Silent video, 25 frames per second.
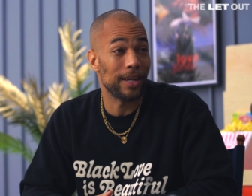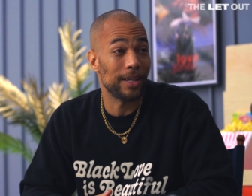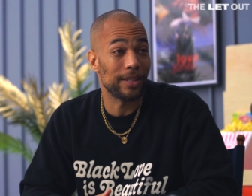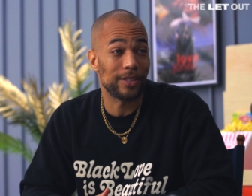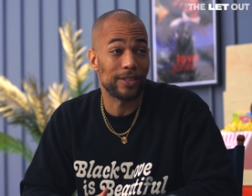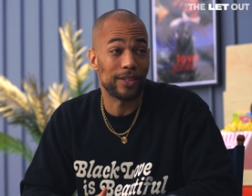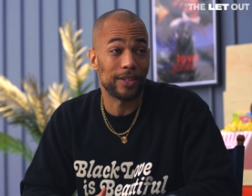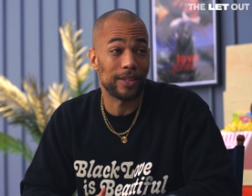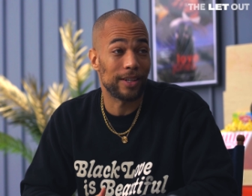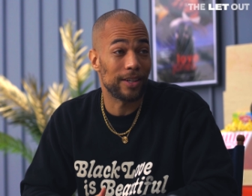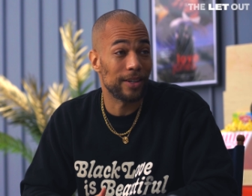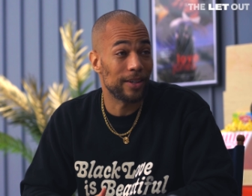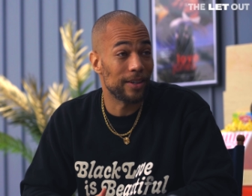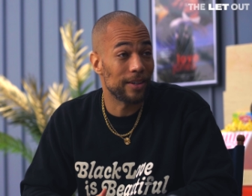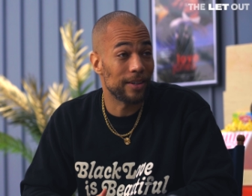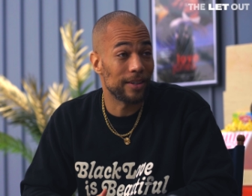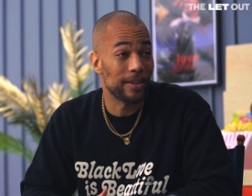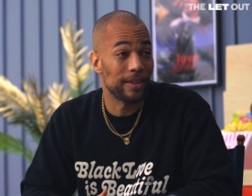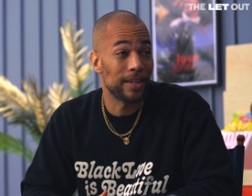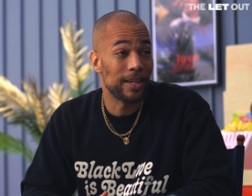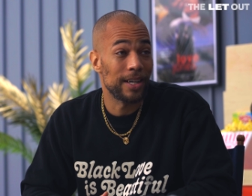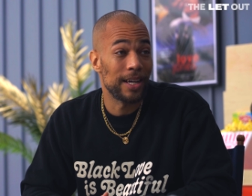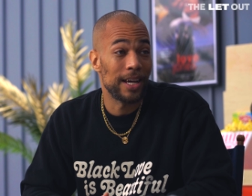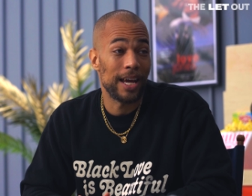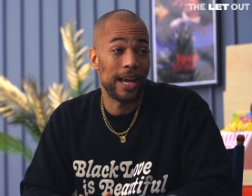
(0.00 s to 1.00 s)
Insecure
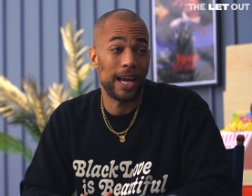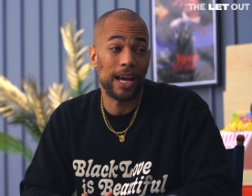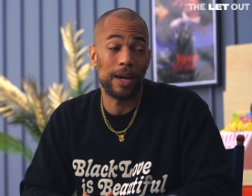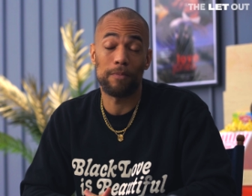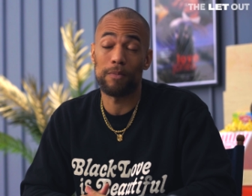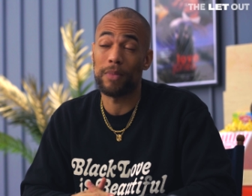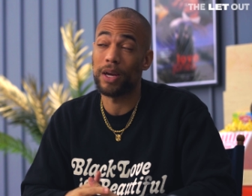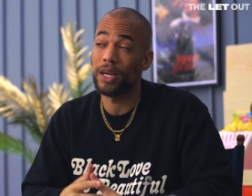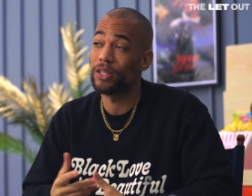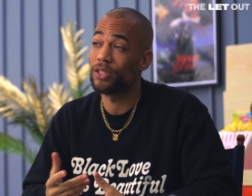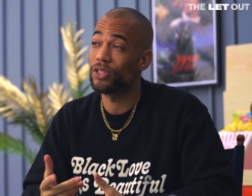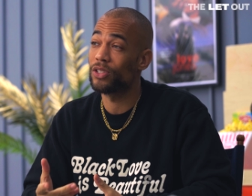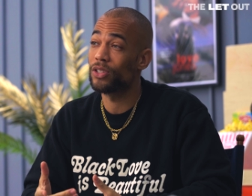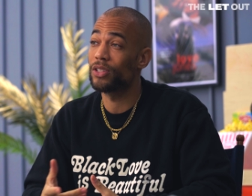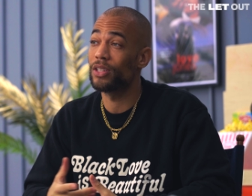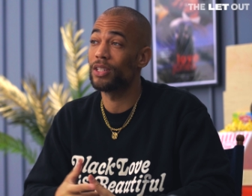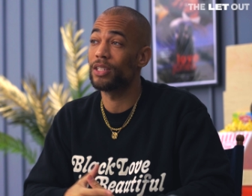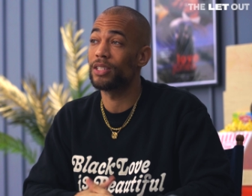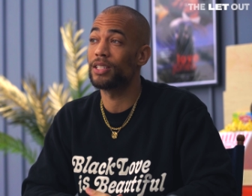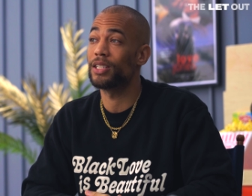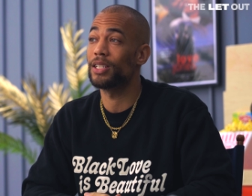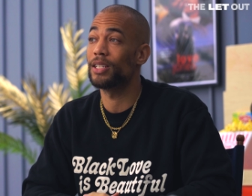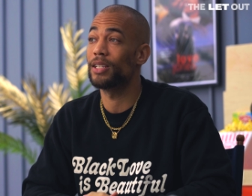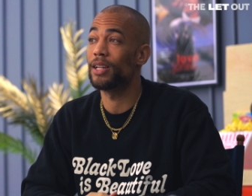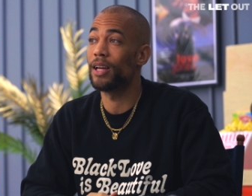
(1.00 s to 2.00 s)
mm-hmm. and made sure that
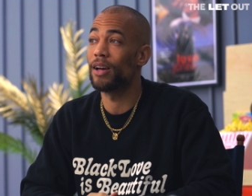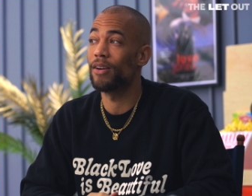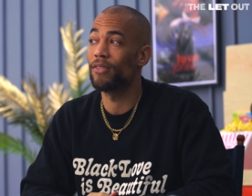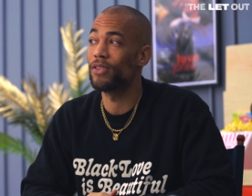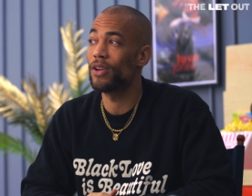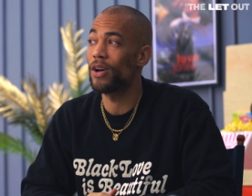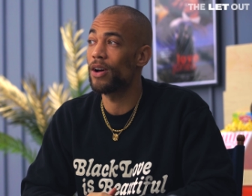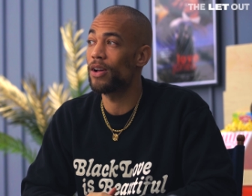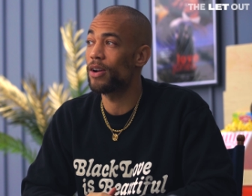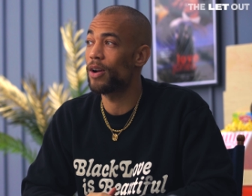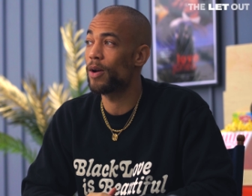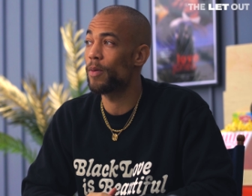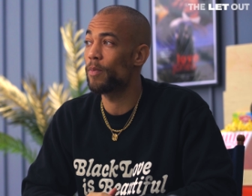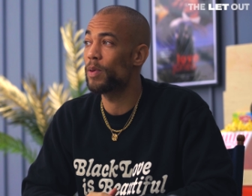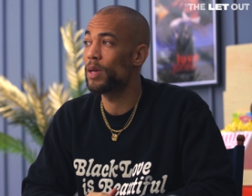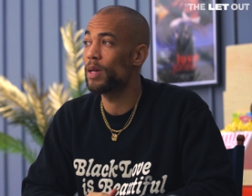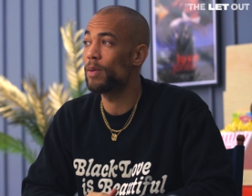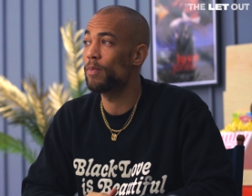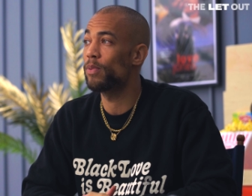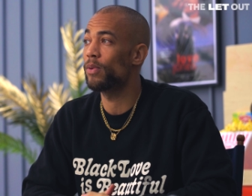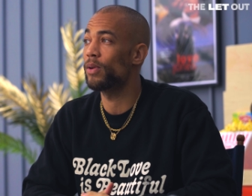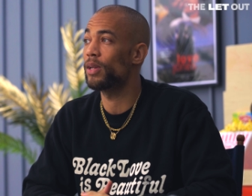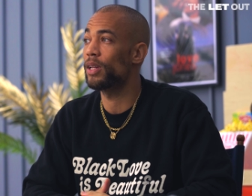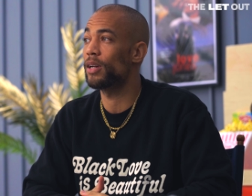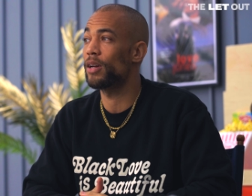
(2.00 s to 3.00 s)
she loved on her
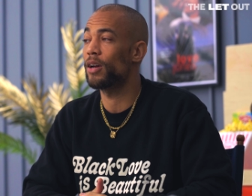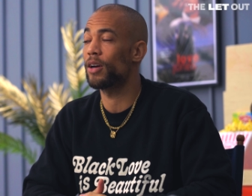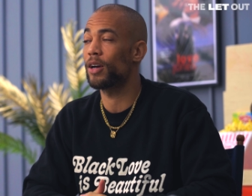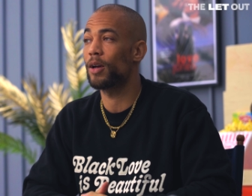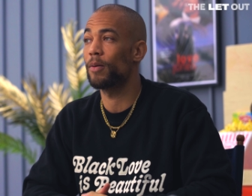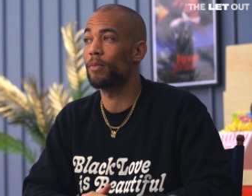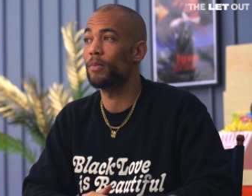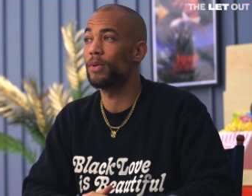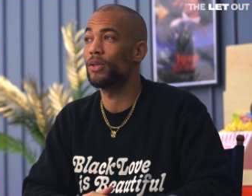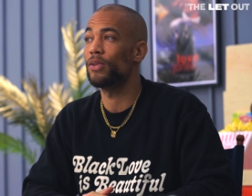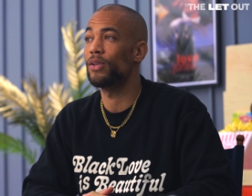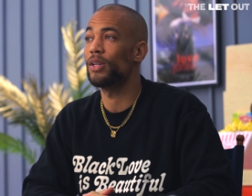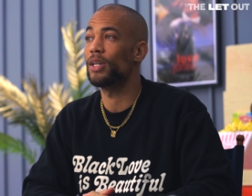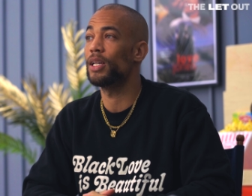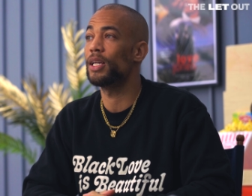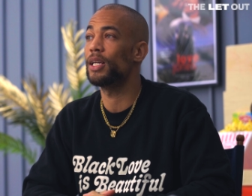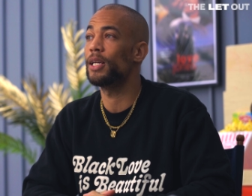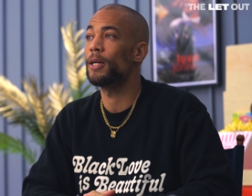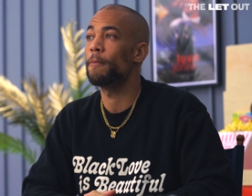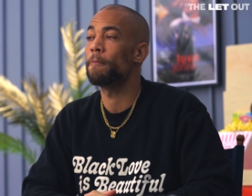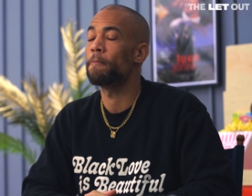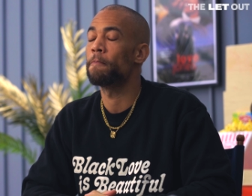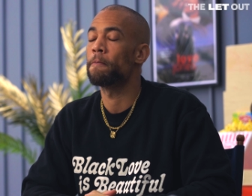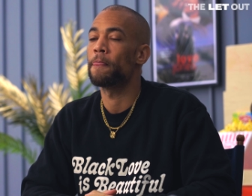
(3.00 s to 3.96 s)
people and her community.